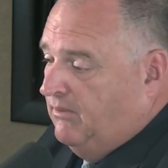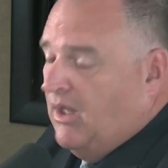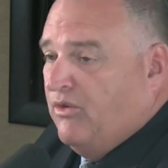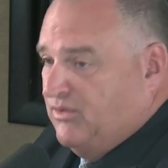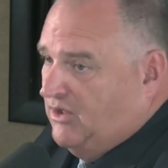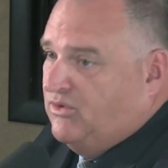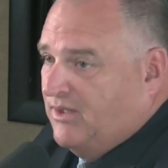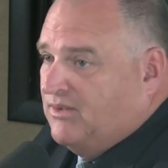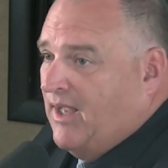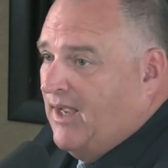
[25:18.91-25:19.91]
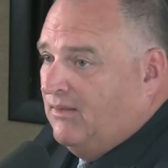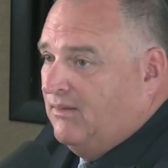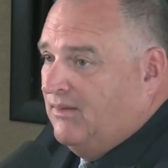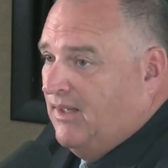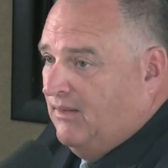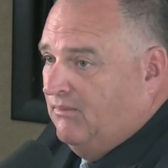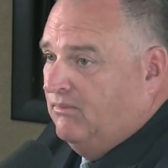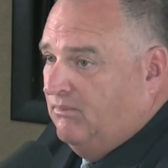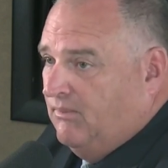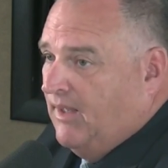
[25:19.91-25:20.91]
laws that address that, and
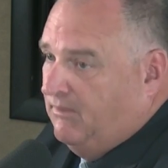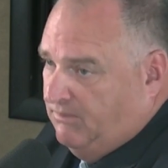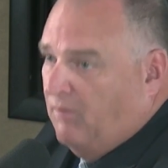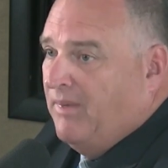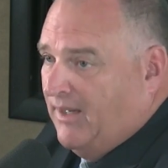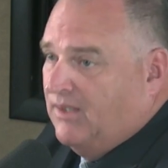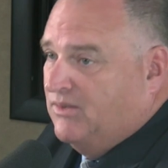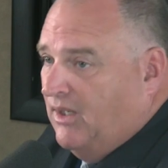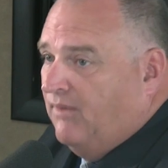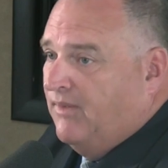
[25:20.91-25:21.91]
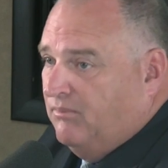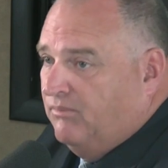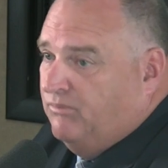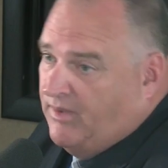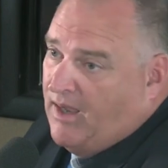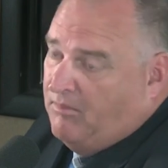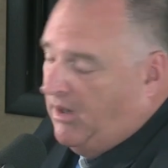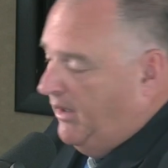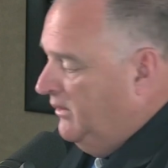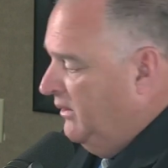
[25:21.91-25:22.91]
they are back in jail then without
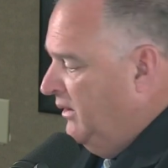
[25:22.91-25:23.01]
bond.